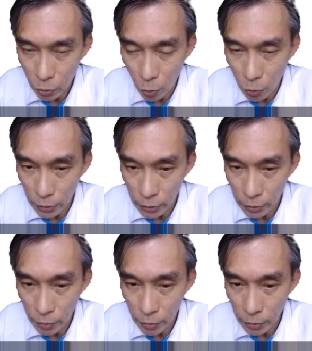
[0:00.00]
the server
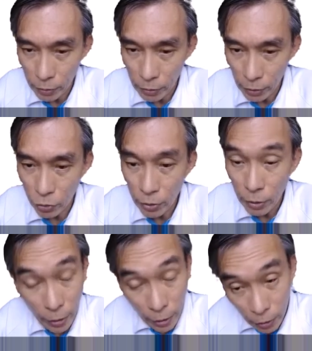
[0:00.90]
is actually
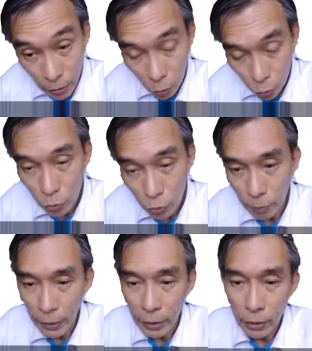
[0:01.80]
also depending
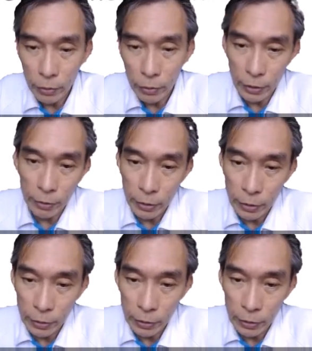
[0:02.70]
on the server